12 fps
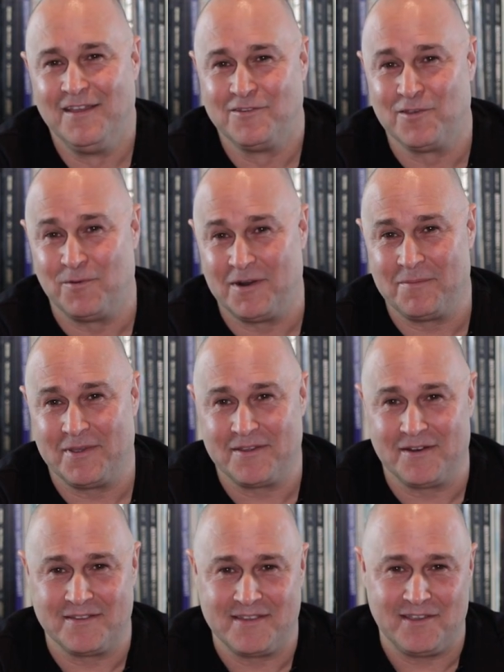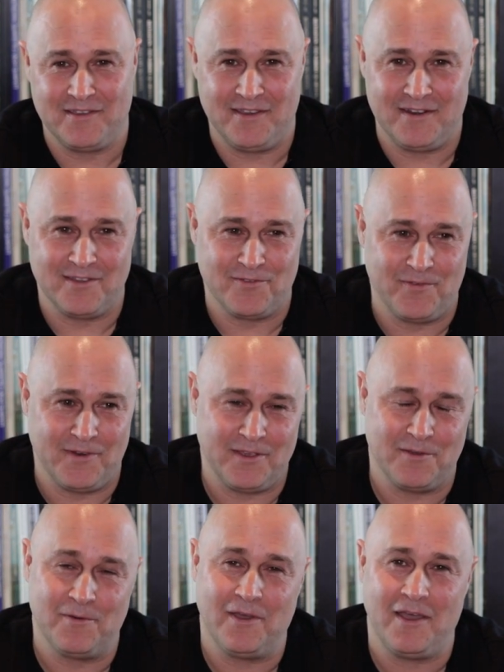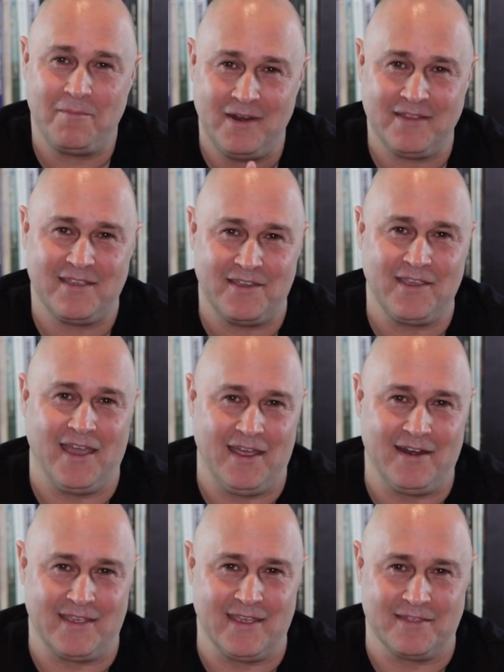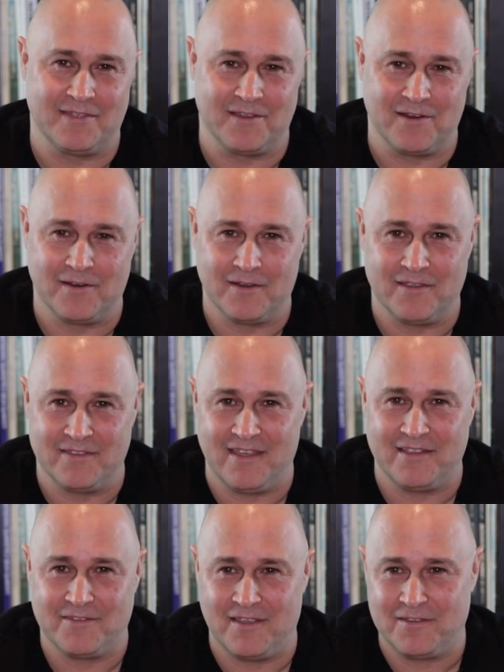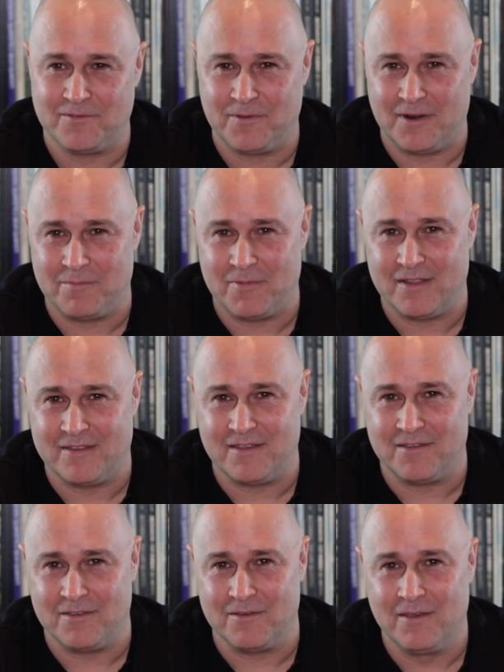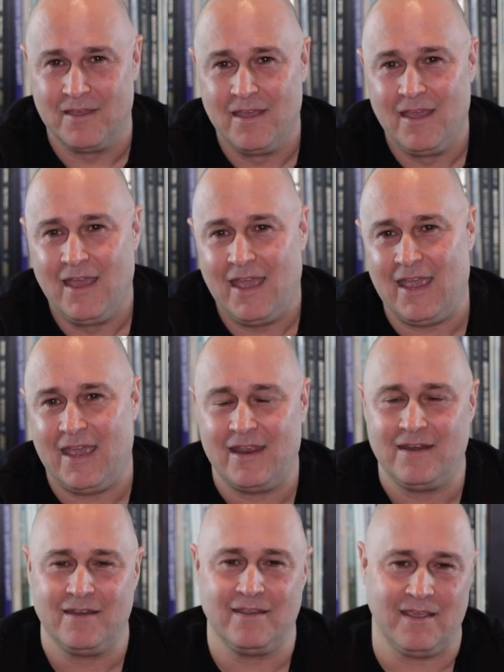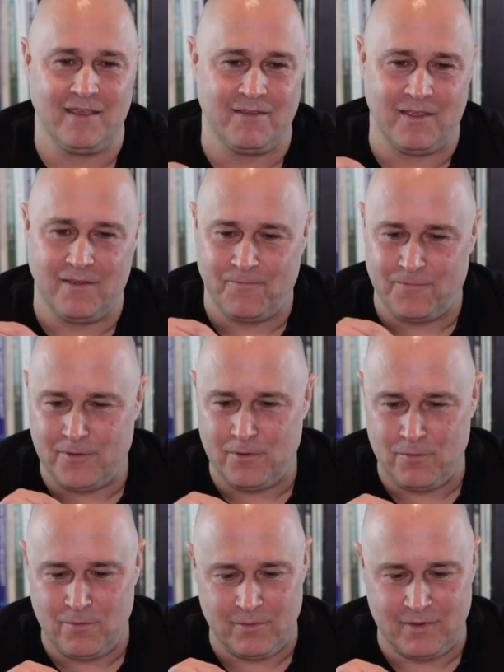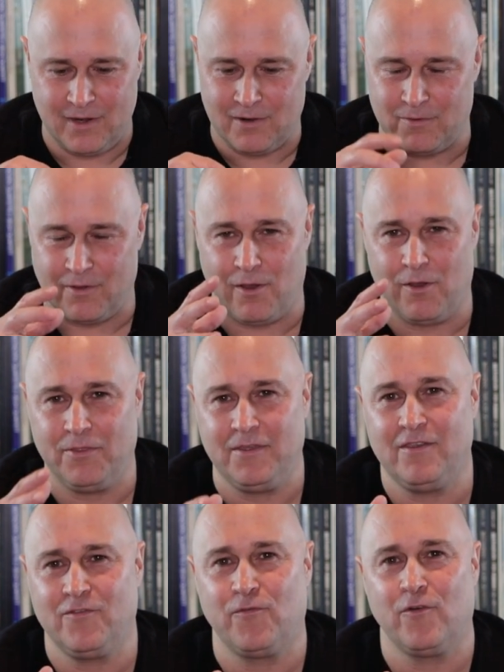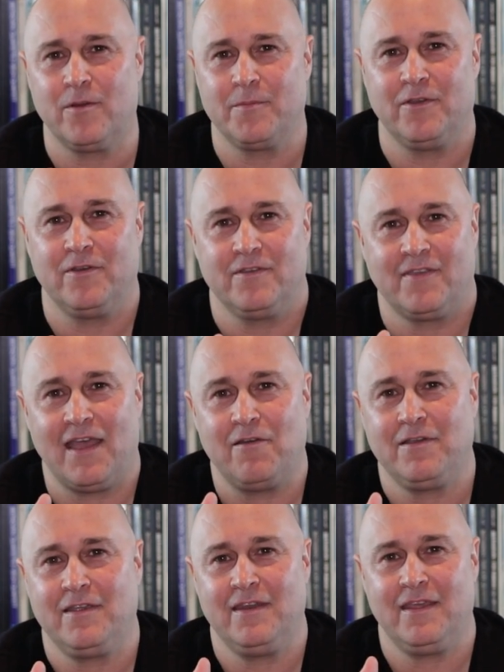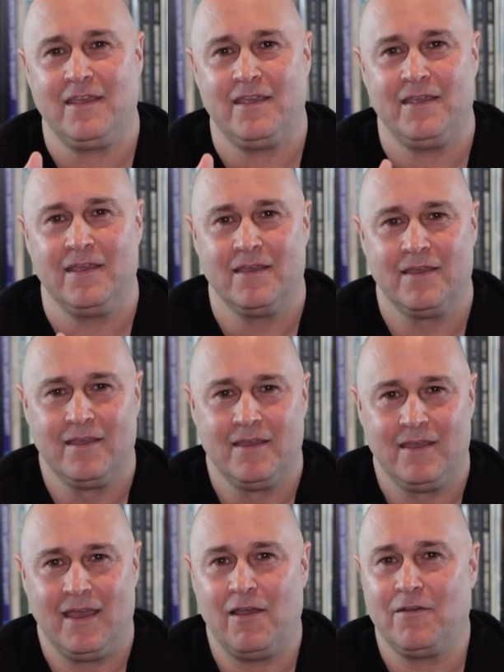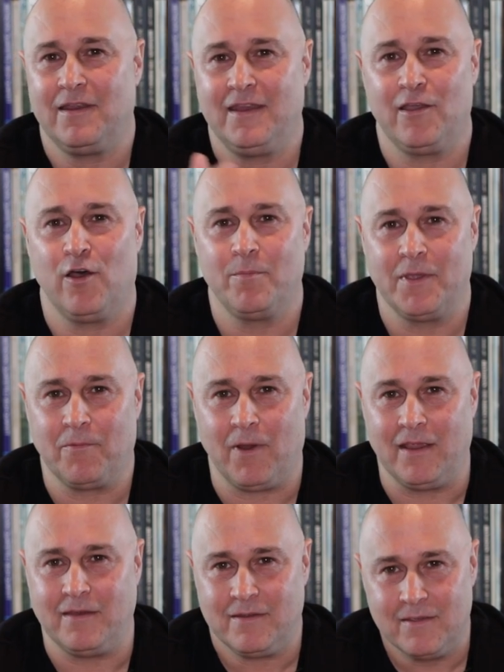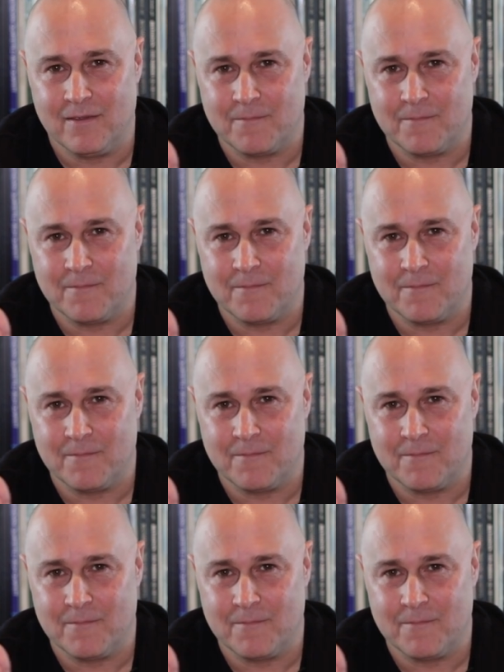So what am I going to tell you in this video? Well, I'm going to tell you how to get there. That's what I'm going to tell you. And if you all these formulas, how can they all be right?